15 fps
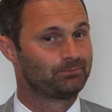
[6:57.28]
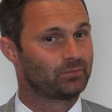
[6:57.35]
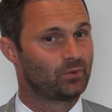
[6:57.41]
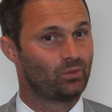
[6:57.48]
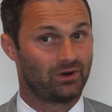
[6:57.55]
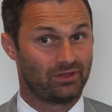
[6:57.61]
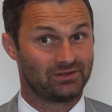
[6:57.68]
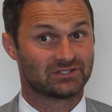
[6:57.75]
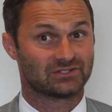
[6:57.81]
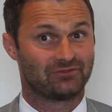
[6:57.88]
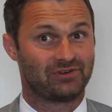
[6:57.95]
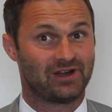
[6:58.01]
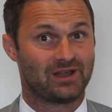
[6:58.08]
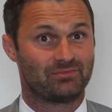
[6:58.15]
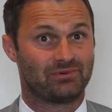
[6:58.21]
One of the things I'm
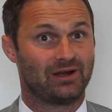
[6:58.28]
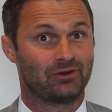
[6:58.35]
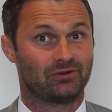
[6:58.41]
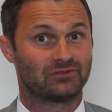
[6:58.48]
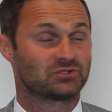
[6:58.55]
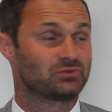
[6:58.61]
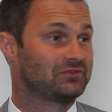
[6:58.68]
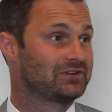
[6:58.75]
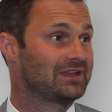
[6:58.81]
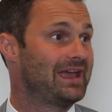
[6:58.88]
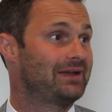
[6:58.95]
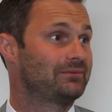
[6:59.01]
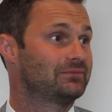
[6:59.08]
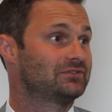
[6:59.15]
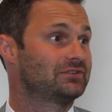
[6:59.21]
very proud of is we've
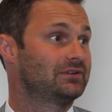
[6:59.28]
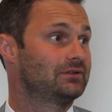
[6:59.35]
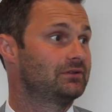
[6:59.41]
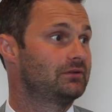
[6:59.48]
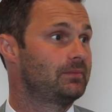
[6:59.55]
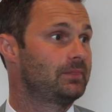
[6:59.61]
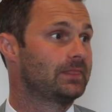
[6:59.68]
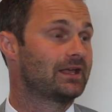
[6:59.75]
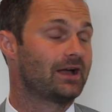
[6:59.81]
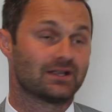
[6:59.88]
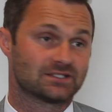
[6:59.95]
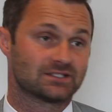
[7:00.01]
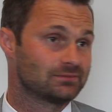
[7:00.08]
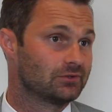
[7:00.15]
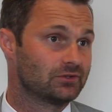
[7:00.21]
kept
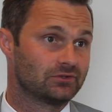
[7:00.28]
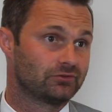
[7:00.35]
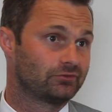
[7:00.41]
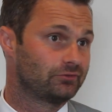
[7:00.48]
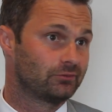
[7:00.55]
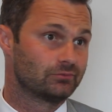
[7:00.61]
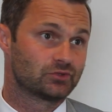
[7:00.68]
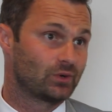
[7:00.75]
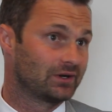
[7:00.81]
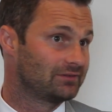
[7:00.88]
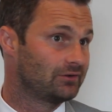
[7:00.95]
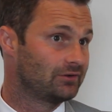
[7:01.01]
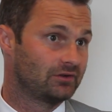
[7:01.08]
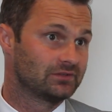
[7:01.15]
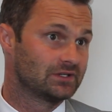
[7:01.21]
customers from
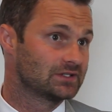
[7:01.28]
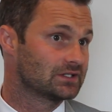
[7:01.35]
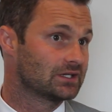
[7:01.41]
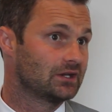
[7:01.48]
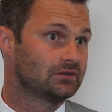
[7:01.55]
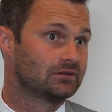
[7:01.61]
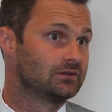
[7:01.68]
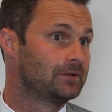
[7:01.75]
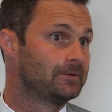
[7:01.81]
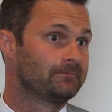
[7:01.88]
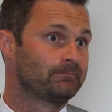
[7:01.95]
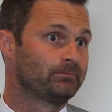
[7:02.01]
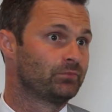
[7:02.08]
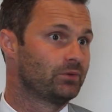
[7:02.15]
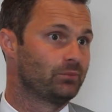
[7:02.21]
25 years ago.
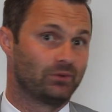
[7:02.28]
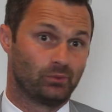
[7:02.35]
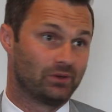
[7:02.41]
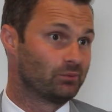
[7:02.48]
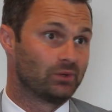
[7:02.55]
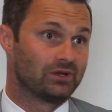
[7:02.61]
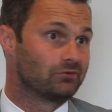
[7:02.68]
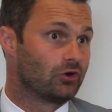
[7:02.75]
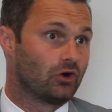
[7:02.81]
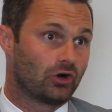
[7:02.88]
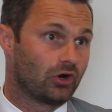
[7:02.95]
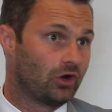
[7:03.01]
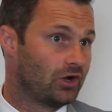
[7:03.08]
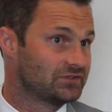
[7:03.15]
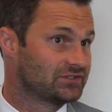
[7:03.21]
We've got
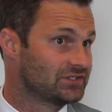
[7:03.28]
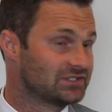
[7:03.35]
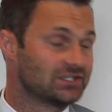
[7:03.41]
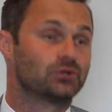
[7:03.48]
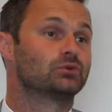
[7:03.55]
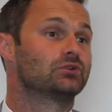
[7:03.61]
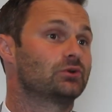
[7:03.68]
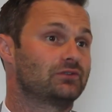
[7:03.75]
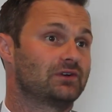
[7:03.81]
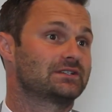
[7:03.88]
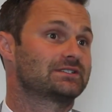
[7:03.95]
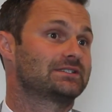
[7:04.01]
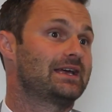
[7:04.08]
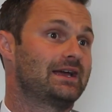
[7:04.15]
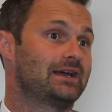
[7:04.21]
clients that still deal with
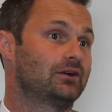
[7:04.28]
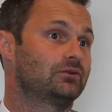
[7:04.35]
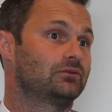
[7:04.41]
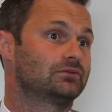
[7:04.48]
us now